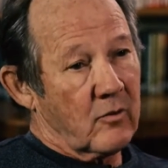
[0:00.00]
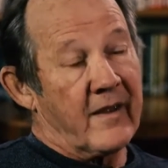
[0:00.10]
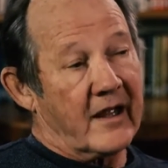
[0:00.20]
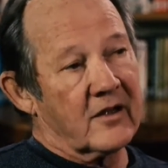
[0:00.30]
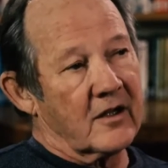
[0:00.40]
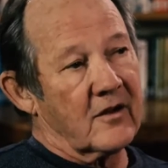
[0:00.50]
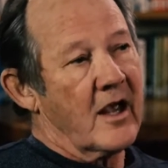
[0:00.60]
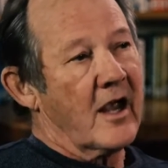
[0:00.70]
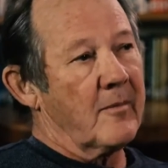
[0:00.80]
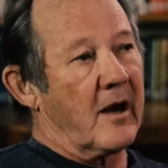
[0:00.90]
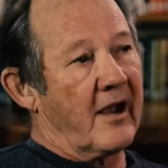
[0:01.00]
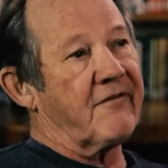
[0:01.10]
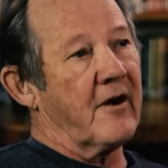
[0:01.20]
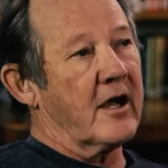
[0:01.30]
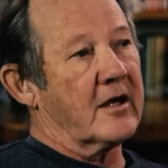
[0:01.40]
And that is, I mean, I
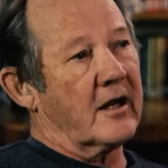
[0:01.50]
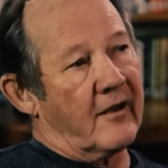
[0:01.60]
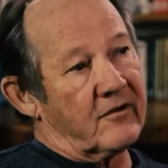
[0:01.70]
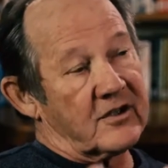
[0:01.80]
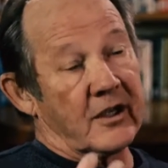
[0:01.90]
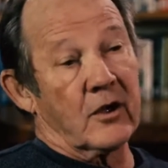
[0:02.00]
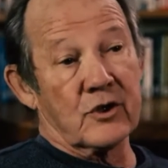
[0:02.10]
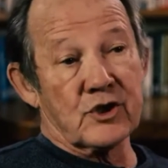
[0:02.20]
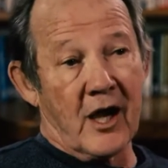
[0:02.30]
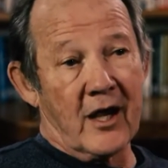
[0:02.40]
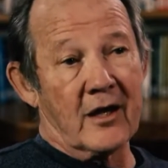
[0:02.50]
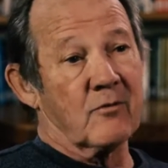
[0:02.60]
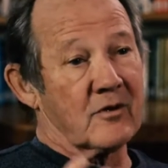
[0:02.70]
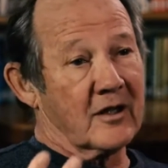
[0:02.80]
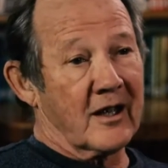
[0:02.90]
find in having, say, go to China
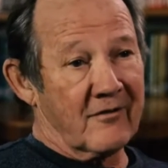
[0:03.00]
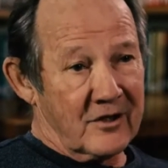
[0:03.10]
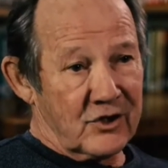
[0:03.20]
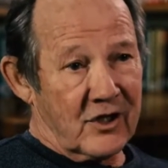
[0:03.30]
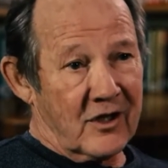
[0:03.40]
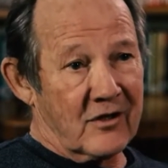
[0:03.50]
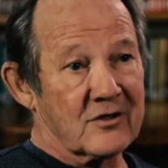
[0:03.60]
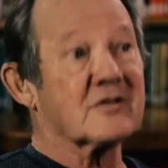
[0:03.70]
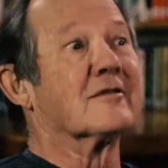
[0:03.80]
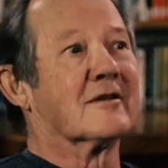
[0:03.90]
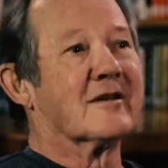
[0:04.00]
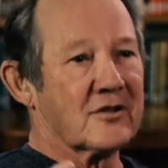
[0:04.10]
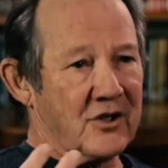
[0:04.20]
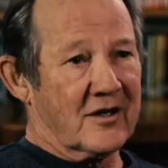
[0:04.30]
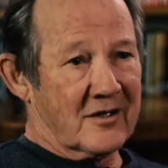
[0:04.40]
with a lot of engineers,
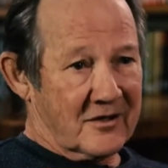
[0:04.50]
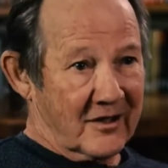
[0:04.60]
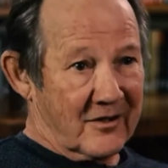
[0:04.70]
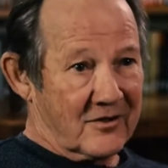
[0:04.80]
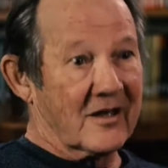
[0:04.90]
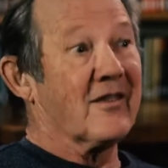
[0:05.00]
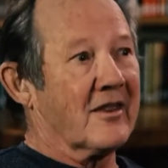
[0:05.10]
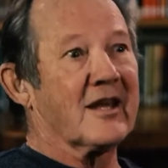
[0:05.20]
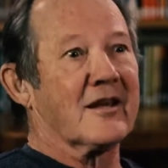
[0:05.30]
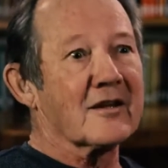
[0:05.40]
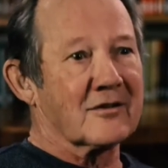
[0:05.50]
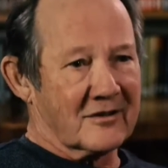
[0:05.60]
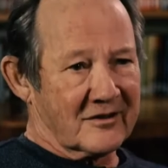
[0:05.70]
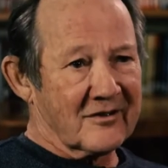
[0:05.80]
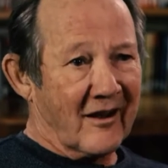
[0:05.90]
Chinese leaders in it, they get
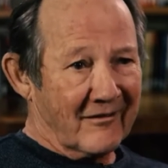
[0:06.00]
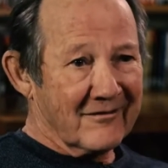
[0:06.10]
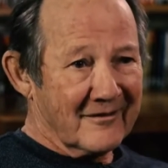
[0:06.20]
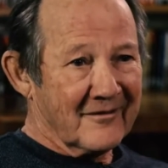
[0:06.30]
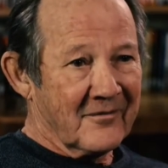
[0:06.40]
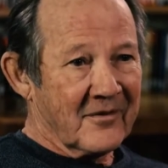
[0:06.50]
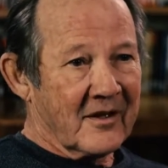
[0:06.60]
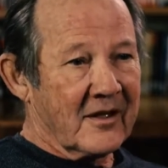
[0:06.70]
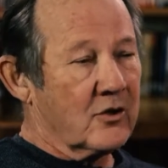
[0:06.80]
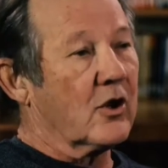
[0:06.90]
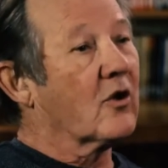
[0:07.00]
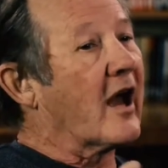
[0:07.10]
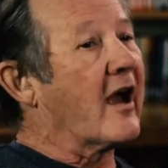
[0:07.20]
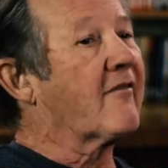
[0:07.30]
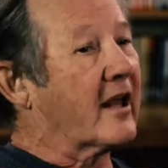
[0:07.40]
this stuff. You don't
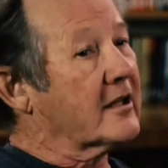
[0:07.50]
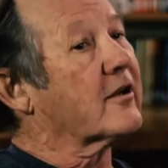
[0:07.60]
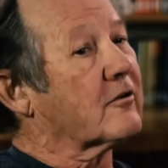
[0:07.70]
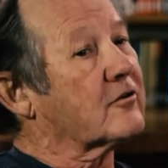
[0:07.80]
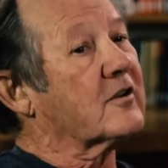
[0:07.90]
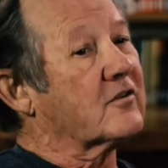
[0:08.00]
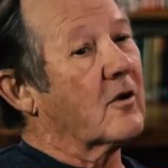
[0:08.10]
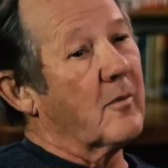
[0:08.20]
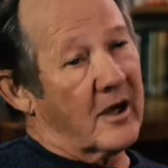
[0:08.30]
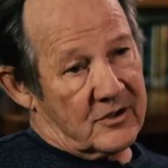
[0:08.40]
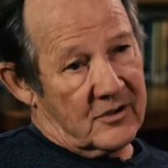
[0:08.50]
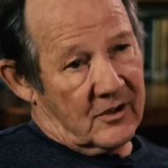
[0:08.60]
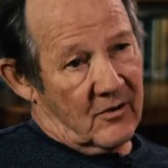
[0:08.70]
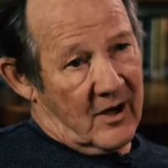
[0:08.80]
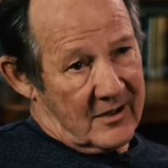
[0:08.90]
have that literacy so much in
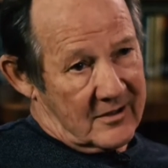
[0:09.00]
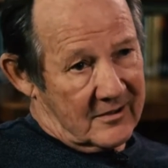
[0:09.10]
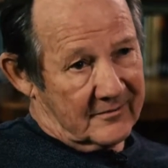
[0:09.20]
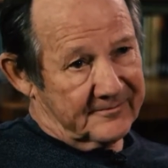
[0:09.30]
the U.S.